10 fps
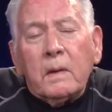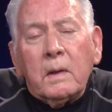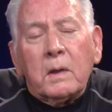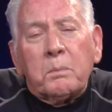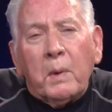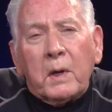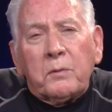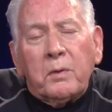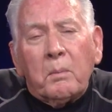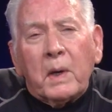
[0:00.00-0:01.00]
He had begged
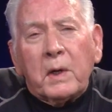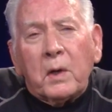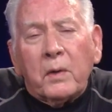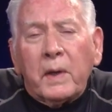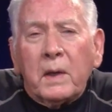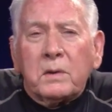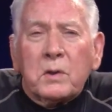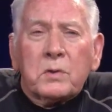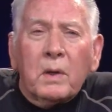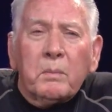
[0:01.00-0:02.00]
for many on that
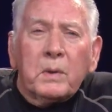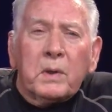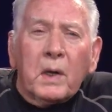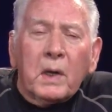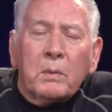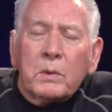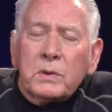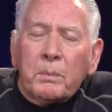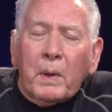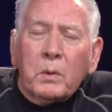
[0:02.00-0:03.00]
December day and was
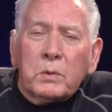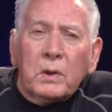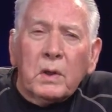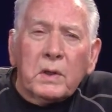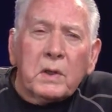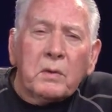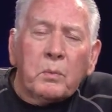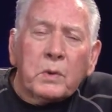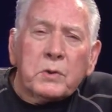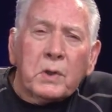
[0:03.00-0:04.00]
about to leave
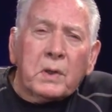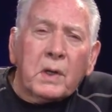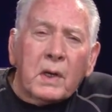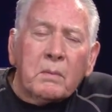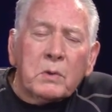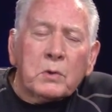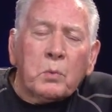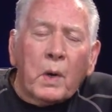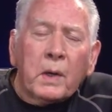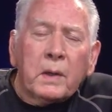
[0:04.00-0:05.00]
when she came his
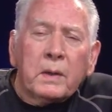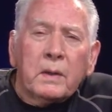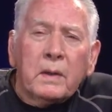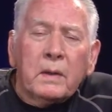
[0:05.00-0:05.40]
way.